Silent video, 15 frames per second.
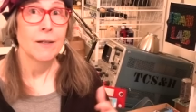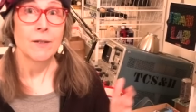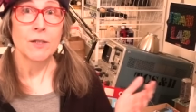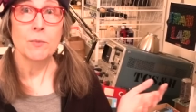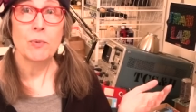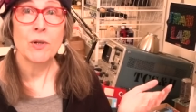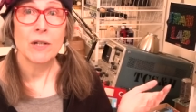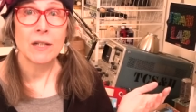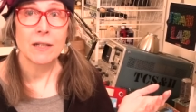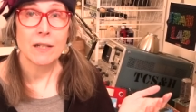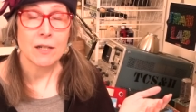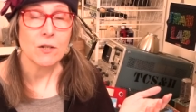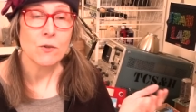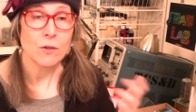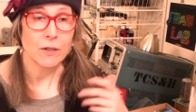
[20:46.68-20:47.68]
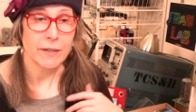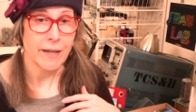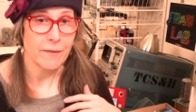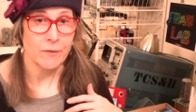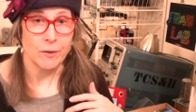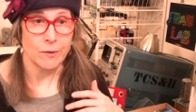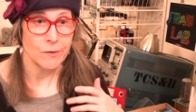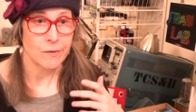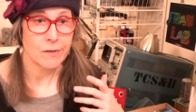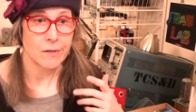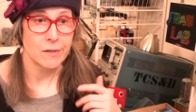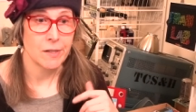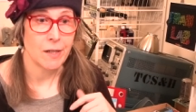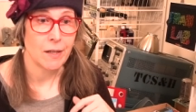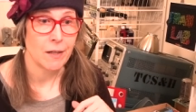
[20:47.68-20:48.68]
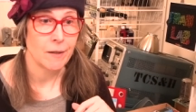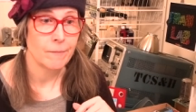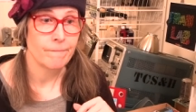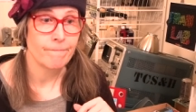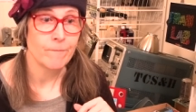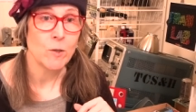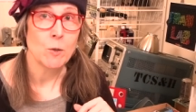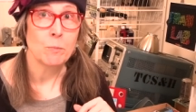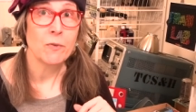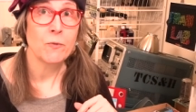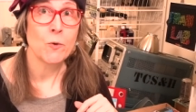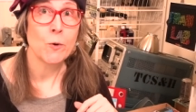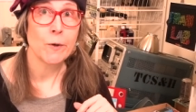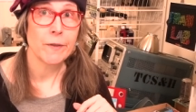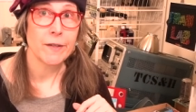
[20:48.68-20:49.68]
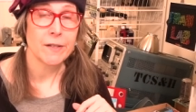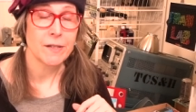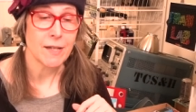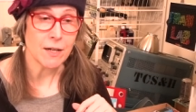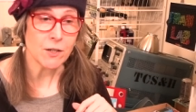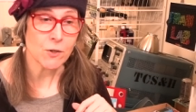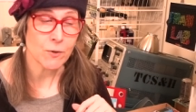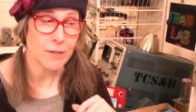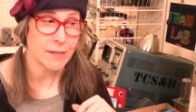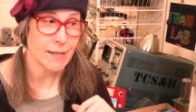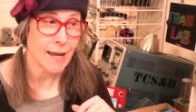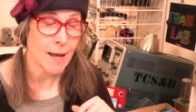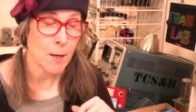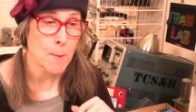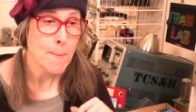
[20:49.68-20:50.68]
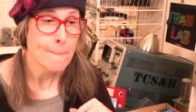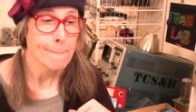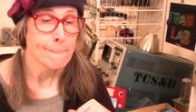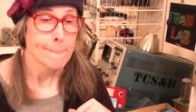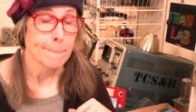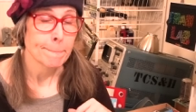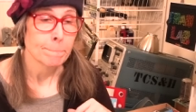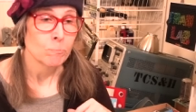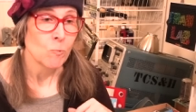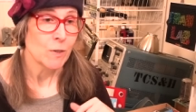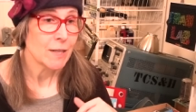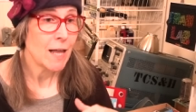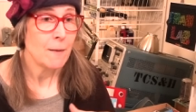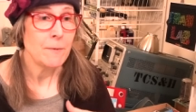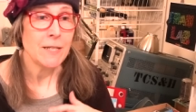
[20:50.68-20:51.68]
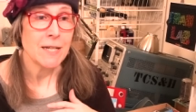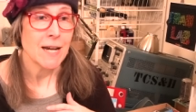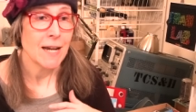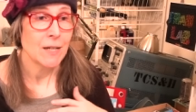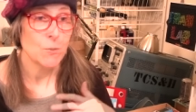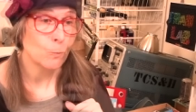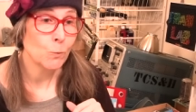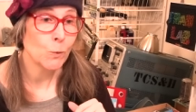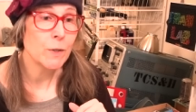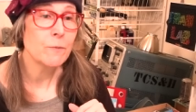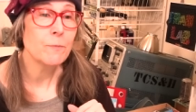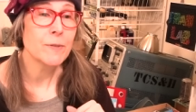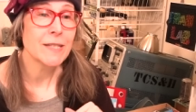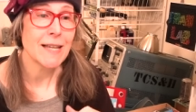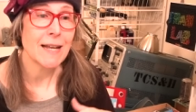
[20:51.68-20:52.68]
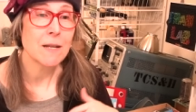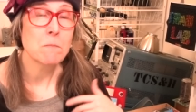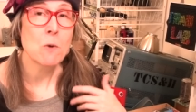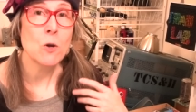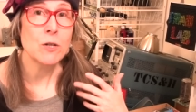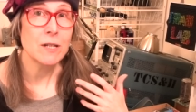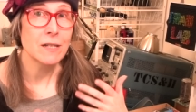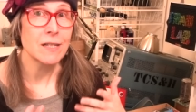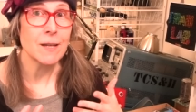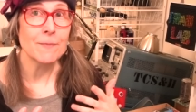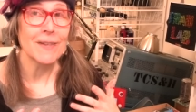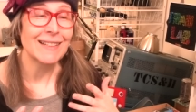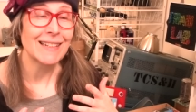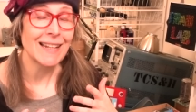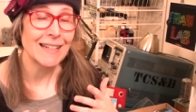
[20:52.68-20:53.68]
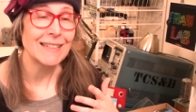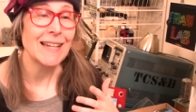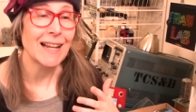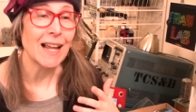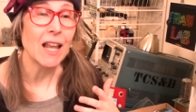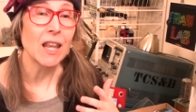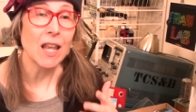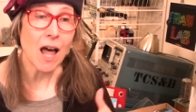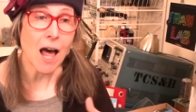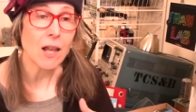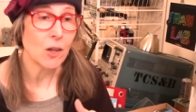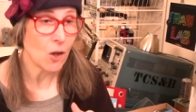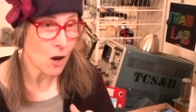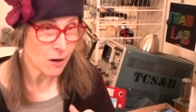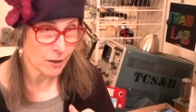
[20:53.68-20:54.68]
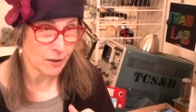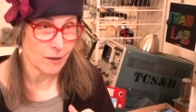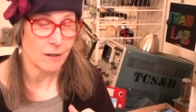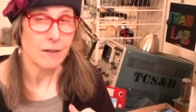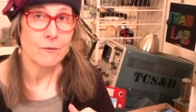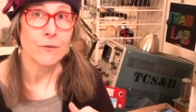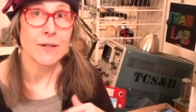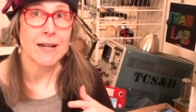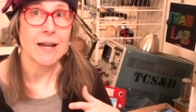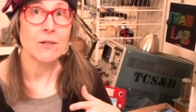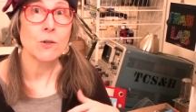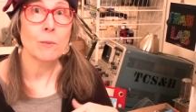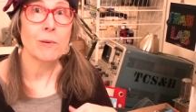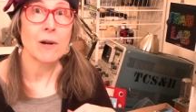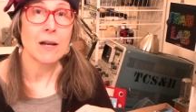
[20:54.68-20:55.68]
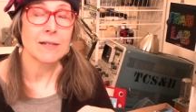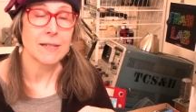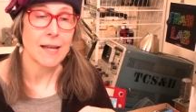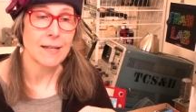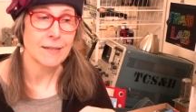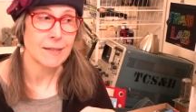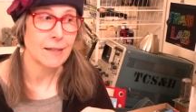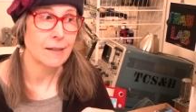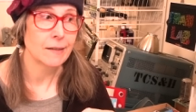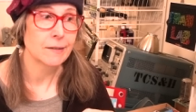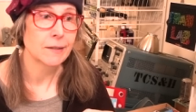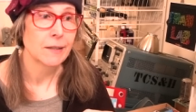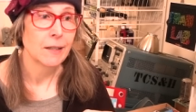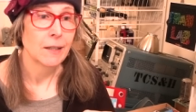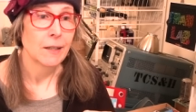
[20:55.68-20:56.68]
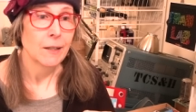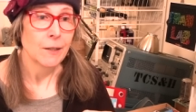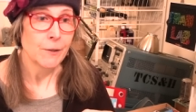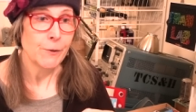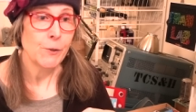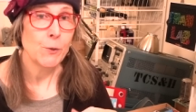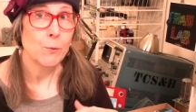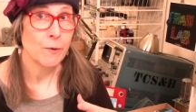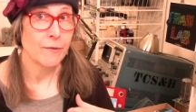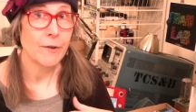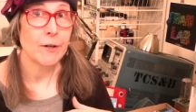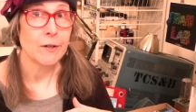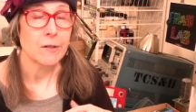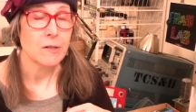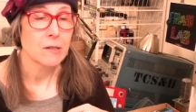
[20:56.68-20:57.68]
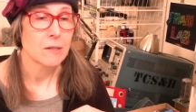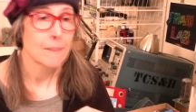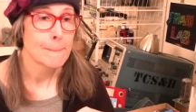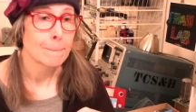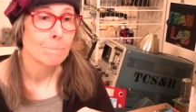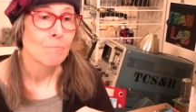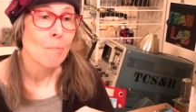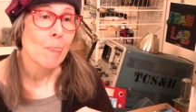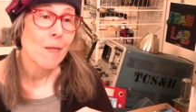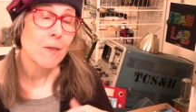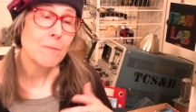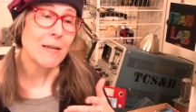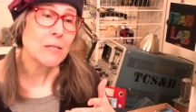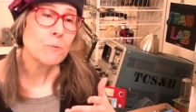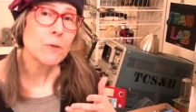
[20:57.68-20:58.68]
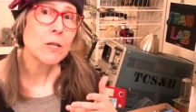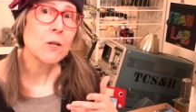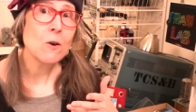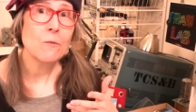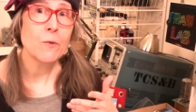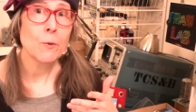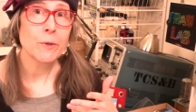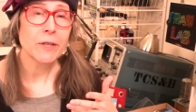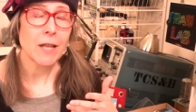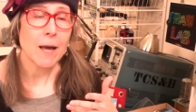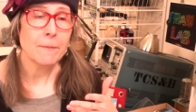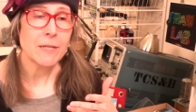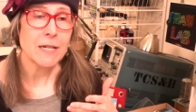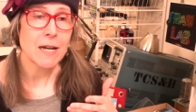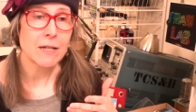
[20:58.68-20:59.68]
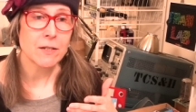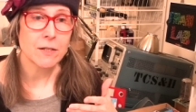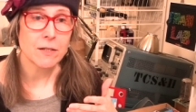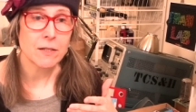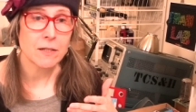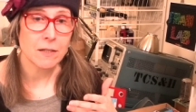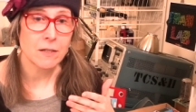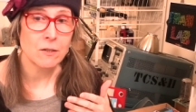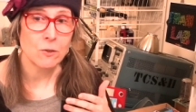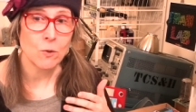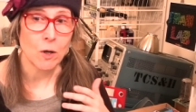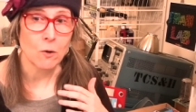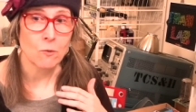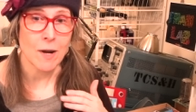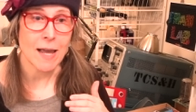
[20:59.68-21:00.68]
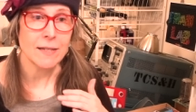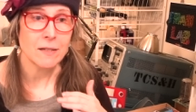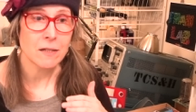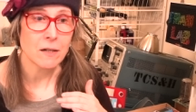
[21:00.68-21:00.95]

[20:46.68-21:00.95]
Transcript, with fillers: to pre-industrial levels, you know, before the century's out, with climate change, we've set in motion something that's going to take a lot longer for natural processes to reverse. The best we can hope for with climate change is to arrest